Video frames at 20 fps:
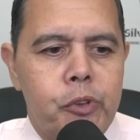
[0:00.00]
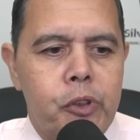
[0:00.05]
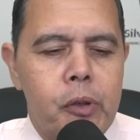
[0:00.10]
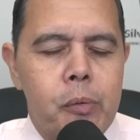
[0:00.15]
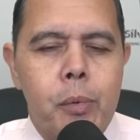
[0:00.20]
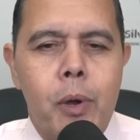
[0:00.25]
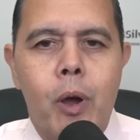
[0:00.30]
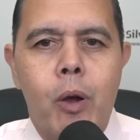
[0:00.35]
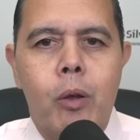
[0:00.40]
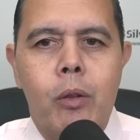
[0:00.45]

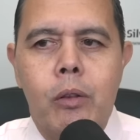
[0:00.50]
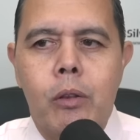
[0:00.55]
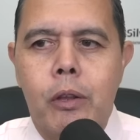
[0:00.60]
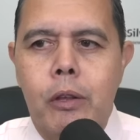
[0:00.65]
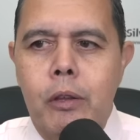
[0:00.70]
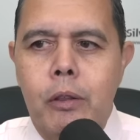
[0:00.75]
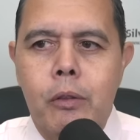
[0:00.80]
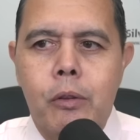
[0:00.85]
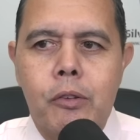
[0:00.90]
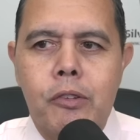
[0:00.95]
Somehow
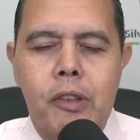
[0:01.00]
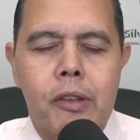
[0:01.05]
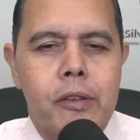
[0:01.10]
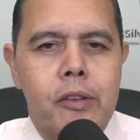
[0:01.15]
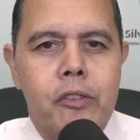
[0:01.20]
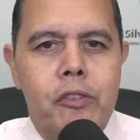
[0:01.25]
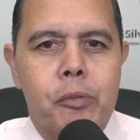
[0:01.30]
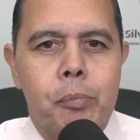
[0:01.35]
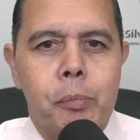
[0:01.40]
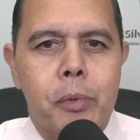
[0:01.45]
it looks like
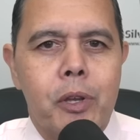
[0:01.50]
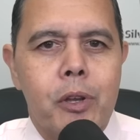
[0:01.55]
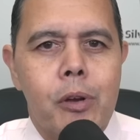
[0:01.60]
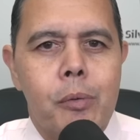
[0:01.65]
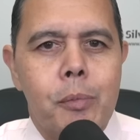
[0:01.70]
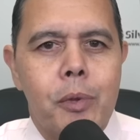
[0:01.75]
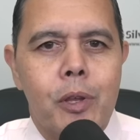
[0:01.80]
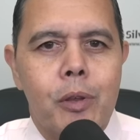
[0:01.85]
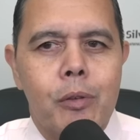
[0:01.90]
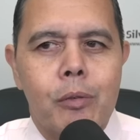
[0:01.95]
it's
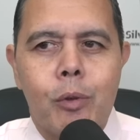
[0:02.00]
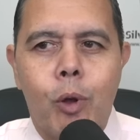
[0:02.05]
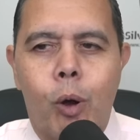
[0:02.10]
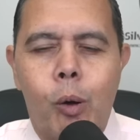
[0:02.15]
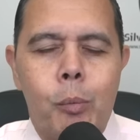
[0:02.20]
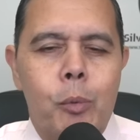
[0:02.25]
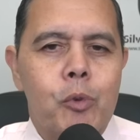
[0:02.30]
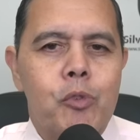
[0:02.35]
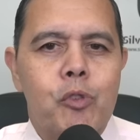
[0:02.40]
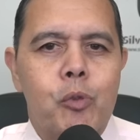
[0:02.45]
becoming
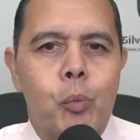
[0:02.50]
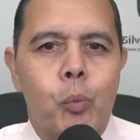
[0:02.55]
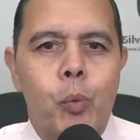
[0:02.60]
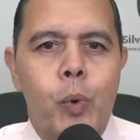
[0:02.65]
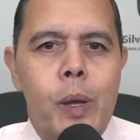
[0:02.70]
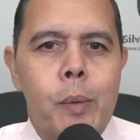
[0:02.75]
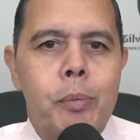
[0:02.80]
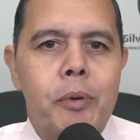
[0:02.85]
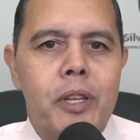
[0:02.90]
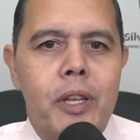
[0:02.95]
almost
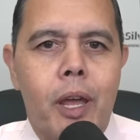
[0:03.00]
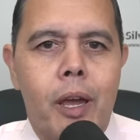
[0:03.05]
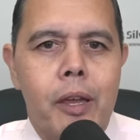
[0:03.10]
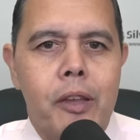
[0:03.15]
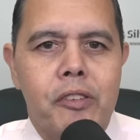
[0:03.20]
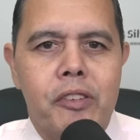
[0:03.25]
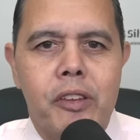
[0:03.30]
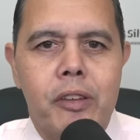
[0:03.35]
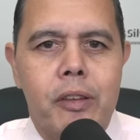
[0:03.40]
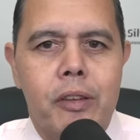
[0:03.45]

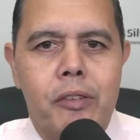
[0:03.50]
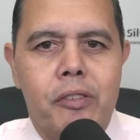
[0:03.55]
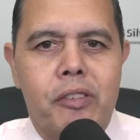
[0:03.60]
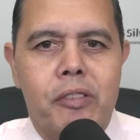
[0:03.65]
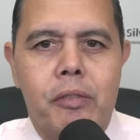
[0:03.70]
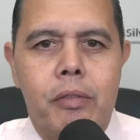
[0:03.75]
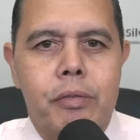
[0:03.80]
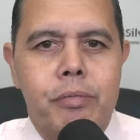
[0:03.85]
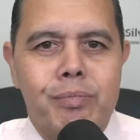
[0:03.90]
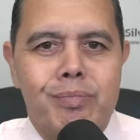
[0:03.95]
weaponized. Is
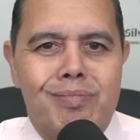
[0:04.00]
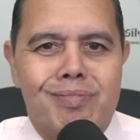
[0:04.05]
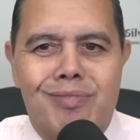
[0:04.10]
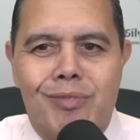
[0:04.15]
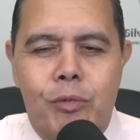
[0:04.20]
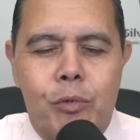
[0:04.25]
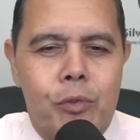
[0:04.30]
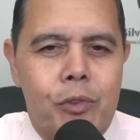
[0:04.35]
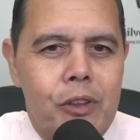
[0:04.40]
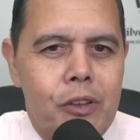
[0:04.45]

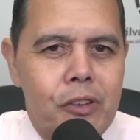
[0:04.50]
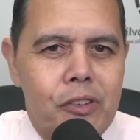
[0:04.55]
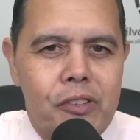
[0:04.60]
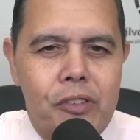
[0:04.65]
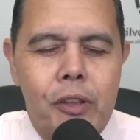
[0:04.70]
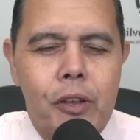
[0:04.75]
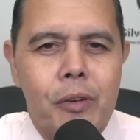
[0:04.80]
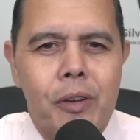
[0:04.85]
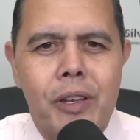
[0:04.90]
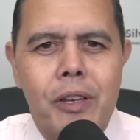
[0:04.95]
is
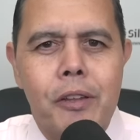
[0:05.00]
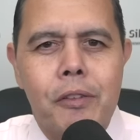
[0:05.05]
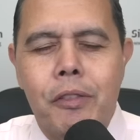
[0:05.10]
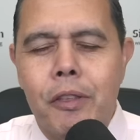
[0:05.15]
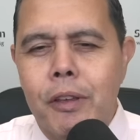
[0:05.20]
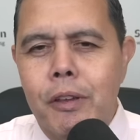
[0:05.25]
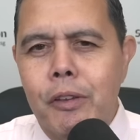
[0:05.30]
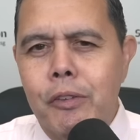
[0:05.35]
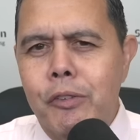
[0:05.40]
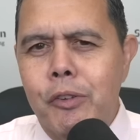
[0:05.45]
there
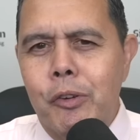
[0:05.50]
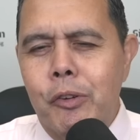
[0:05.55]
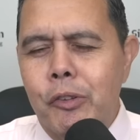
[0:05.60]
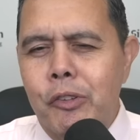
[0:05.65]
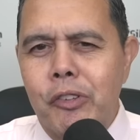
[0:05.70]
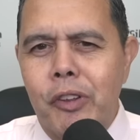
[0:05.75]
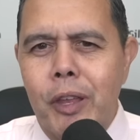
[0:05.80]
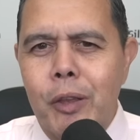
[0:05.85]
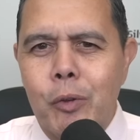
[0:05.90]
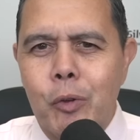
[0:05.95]
anything in your
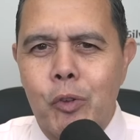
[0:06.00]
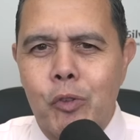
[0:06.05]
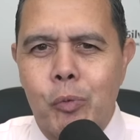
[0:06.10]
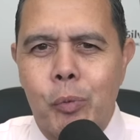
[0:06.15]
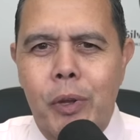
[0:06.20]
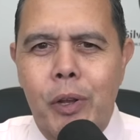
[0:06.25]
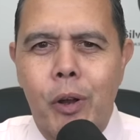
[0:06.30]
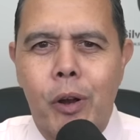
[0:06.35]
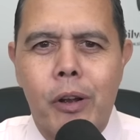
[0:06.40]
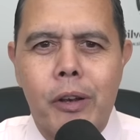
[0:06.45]
cycles
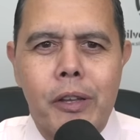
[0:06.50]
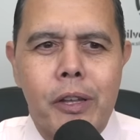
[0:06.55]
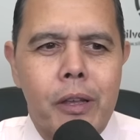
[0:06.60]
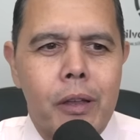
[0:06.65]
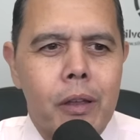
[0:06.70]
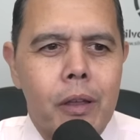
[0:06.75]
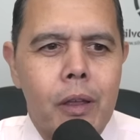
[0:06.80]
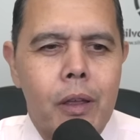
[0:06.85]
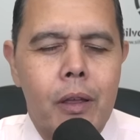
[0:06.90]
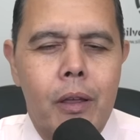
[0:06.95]

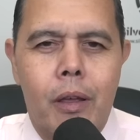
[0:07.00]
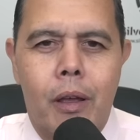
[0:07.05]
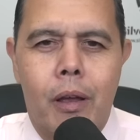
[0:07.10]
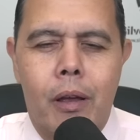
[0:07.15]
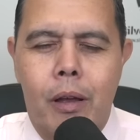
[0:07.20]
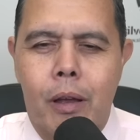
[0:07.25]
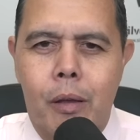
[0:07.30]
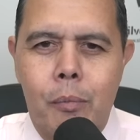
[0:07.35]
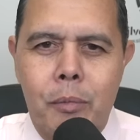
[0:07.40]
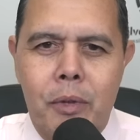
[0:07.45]
regarding,
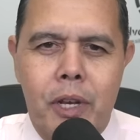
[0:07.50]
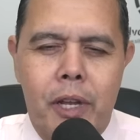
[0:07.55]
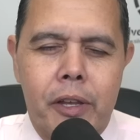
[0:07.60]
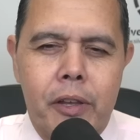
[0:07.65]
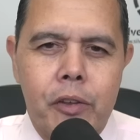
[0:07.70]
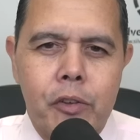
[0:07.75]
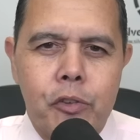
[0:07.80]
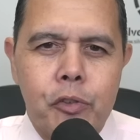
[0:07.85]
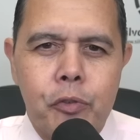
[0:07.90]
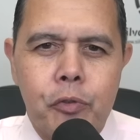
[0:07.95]
uh, I mean, I
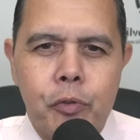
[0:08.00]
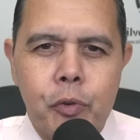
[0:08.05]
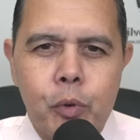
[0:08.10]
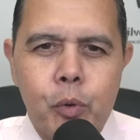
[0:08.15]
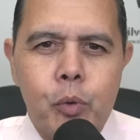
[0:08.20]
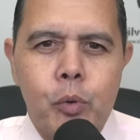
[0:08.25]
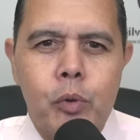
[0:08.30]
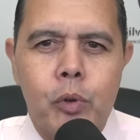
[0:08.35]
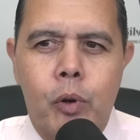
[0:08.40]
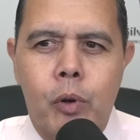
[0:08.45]
guess
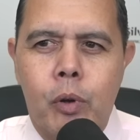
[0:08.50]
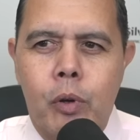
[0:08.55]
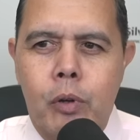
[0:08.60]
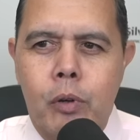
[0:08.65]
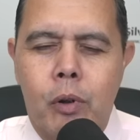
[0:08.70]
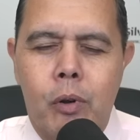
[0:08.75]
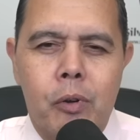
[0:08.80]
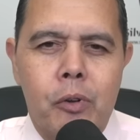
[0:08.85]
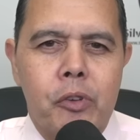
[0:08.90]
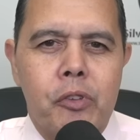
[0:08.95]
food
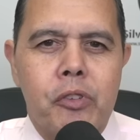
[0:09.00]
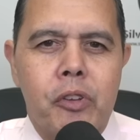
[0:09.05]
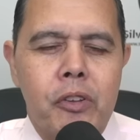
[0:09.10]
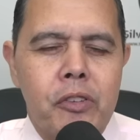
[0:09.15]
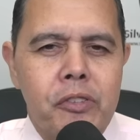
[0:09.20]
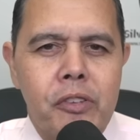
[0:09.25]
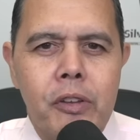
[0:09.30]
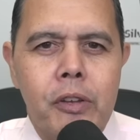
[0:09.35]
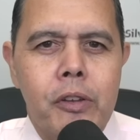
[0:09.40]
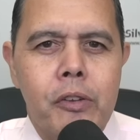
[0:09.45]
or, or
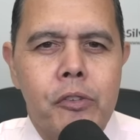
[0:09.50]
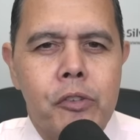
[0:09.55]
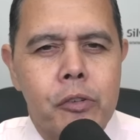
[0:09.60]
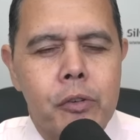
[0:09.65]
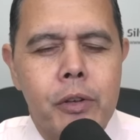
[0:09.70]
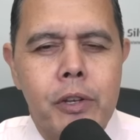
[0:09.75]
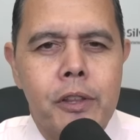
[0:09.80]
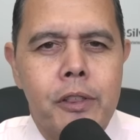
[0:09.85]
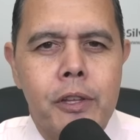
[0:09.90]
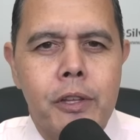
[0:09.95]
sustenance
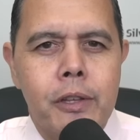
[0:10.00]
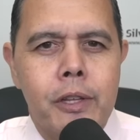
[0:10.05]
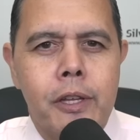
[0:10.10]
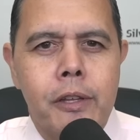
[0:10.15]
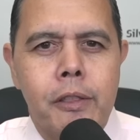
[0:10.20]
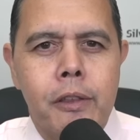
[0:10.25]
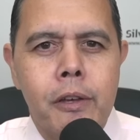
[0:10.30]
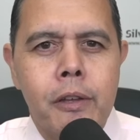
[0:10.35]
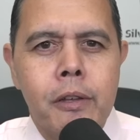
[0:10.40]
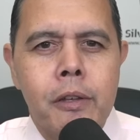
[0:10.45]
or anything
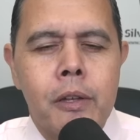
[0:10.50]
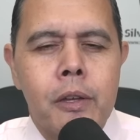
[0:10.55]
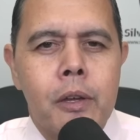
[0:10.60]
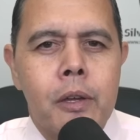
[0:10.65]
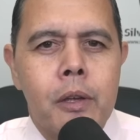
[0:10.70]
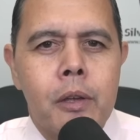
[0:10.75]
like that?